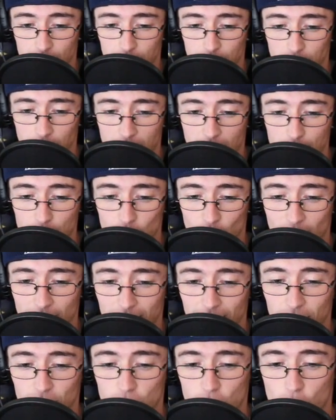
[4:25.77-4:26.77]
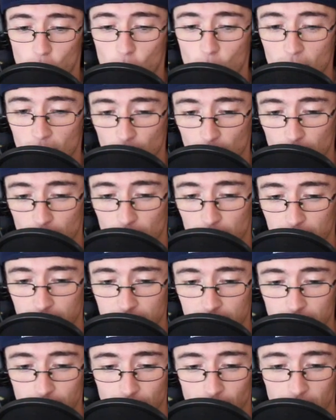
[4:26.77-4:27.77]
the Rams rank 12th
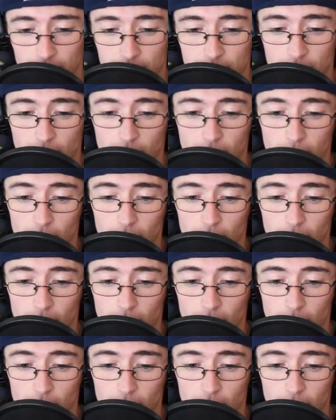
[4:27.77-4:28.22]
on defense.